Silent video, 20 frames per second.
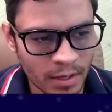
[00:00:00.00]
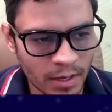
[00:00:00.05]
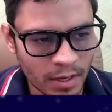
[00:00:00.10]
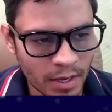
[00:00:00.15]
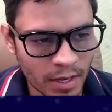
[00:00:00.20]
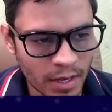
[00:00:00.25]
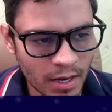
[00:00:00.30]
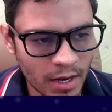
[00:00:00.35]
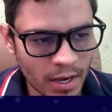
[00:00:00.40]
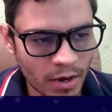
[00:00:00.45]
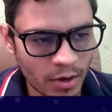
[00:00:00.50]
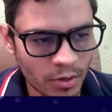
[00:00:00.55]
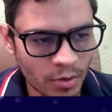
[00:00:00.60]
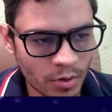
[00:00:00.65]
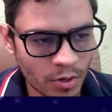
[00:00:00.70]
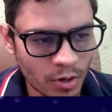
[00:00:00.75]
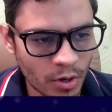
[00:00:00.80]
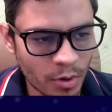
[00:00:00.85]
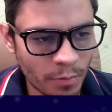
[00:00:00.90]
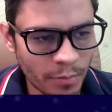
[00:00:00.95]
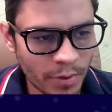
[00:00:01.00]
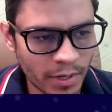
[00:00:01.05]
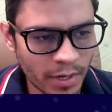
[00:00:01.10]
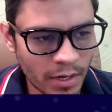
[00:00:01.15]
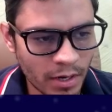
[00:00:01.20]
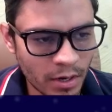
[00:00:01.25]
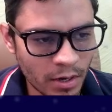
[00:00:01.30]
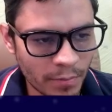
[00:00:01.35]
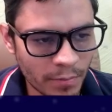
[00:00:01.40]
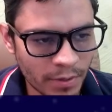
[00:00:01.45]
and now you're opening
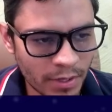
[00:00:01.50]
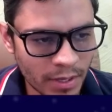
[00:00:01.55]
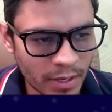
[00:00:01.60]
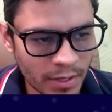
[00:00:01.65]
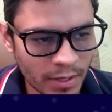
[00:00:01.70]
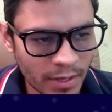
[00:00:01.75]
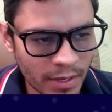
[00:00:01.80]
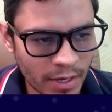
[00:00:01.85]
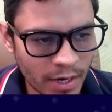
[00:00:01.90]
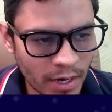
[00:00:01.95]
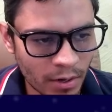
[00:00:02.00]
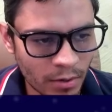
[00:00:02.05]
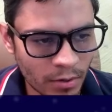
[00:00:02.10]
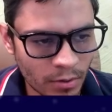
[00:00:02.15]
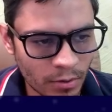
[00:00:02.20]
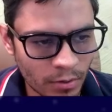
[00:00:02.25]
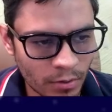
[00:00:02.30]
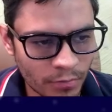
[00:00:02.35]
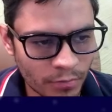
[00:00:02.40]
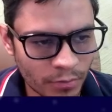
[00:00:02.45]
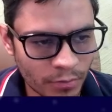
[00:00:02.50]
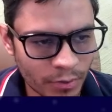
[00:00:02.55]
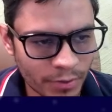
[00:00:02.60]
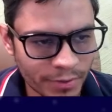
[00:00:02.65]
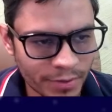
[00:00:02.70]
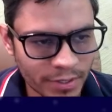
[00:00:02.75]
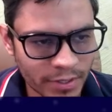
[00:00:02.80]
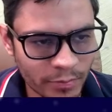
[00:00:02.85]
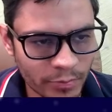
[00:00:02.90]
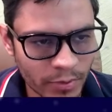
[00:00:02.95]
up the diagonal for
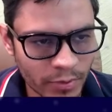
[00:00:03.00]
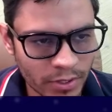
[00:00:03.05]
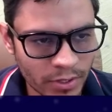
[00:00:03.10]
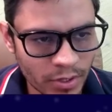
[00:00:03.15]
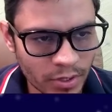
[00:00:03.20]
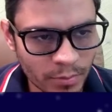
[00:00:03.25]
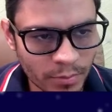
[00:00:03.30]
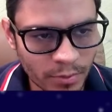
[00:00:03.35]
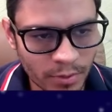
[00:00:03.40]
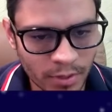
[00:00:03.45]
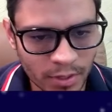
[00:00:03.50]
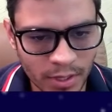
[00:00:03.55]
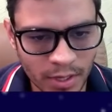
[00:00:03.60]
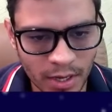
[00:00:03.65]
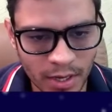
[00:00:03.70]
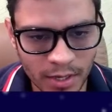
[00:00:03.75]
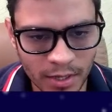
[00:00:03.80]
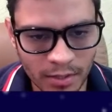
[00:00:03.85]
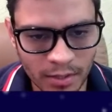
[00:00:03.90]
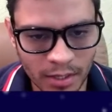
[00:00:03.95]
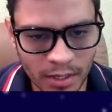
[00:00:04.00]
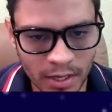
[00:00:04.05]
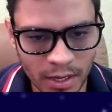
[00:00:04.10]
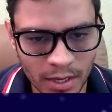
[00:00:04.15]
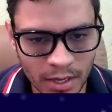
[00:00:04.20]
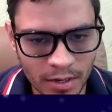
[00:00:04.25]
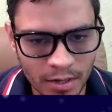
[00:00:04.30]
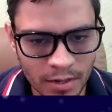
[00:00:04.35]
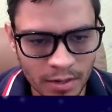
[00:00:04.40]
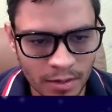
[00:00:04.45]
this bishop, hitting the king.